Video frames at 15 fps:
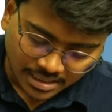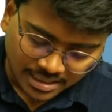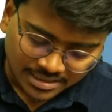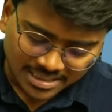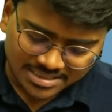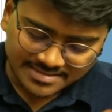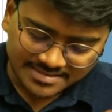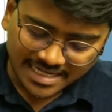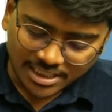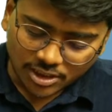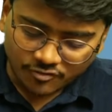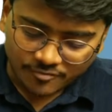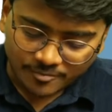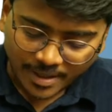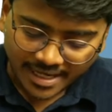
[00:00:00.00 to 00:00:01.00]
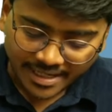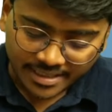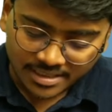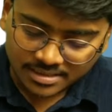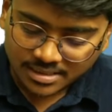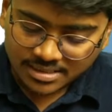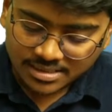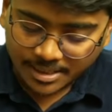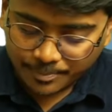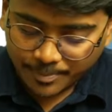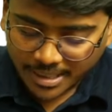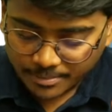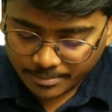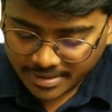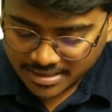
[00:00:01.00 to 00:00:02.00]
The state of mind that
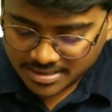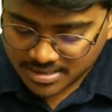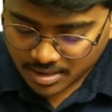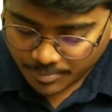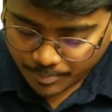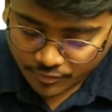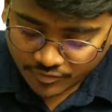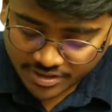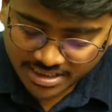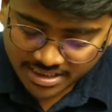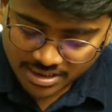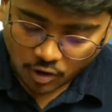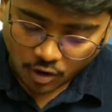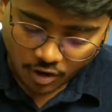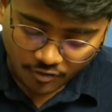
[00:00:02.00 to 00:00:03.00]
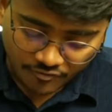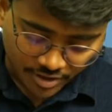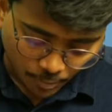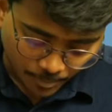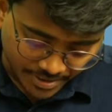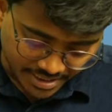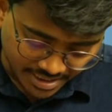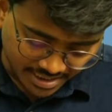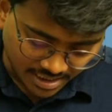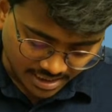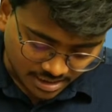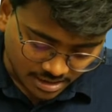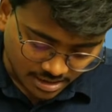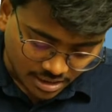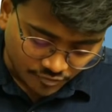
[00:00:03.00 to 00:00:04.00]
permits the provision of an
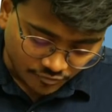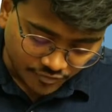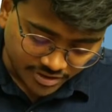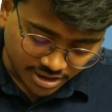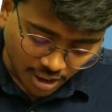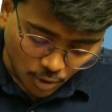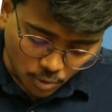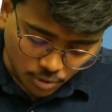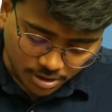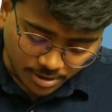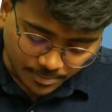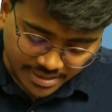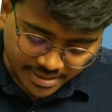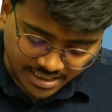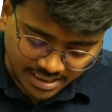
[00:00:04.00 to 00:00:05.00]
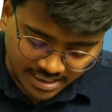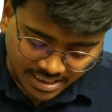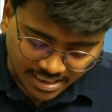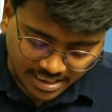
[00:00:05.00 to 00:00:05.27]
opinion without being